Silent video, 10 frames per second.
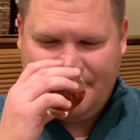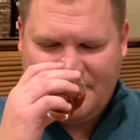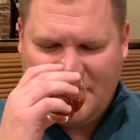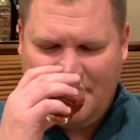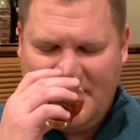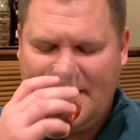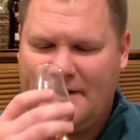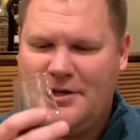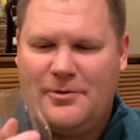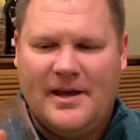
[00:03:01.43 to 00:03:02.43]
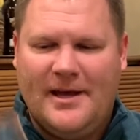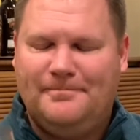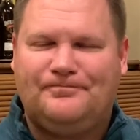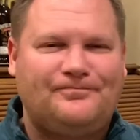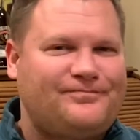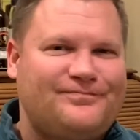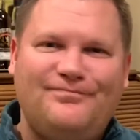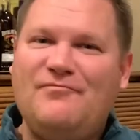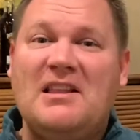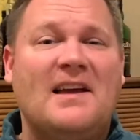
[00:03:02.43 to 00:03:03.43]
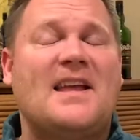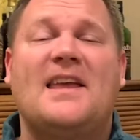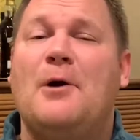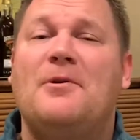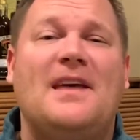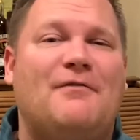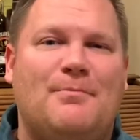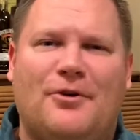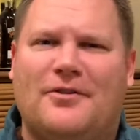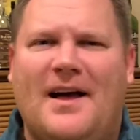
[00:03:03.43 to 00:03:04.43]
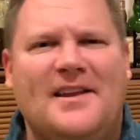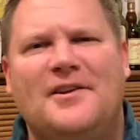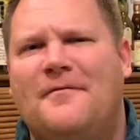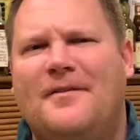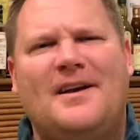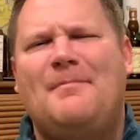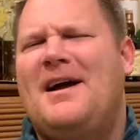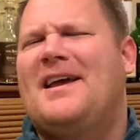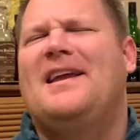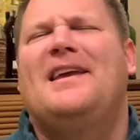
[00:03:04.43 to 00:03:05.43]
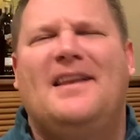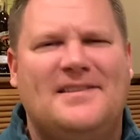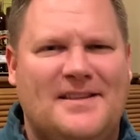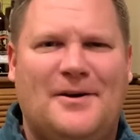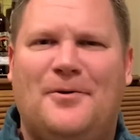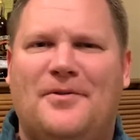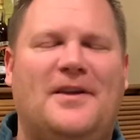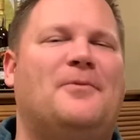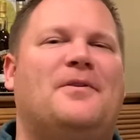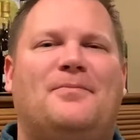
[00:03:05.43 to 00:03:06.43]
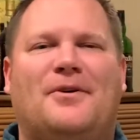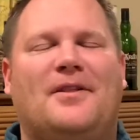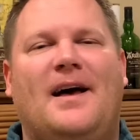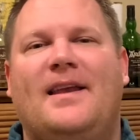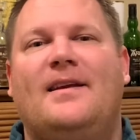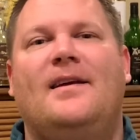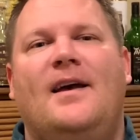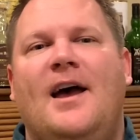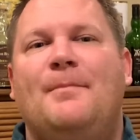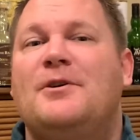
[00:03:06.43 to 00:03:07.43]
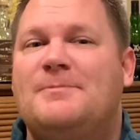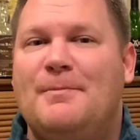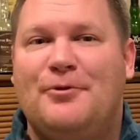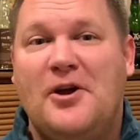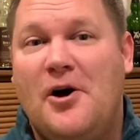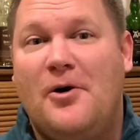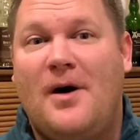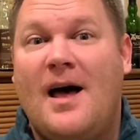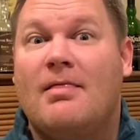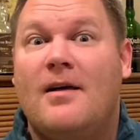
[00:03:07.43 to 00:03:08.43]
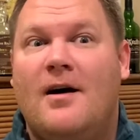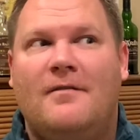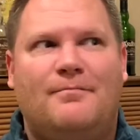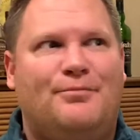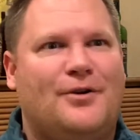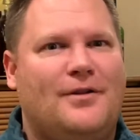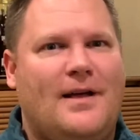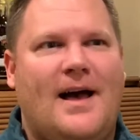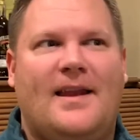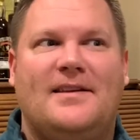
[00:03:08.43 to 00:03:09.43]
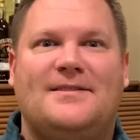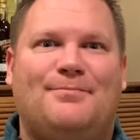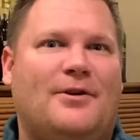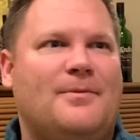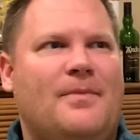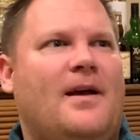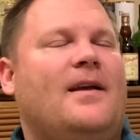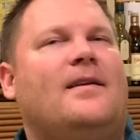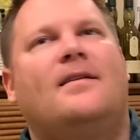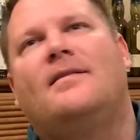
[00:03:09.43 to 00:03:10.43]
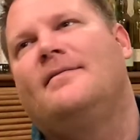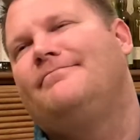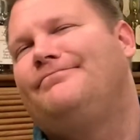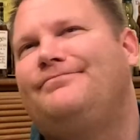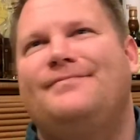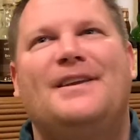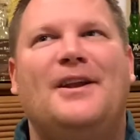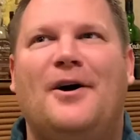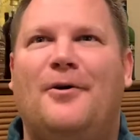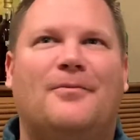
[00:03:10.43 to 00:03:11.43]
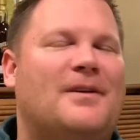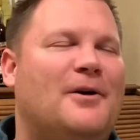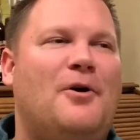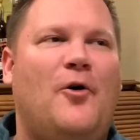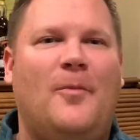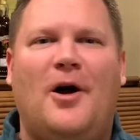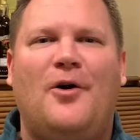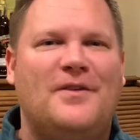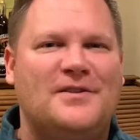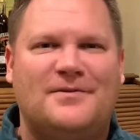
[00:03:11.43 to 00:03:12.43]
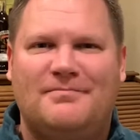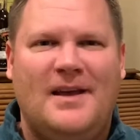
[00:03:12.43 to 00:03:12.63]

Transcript: So immediately you get, like I get with every Bruichladdich. You know, I'm not going to get into the whole thing with Bruichladdich. Most people know I love Bruichladdich, Springbank, you know, Kilchoman, all these,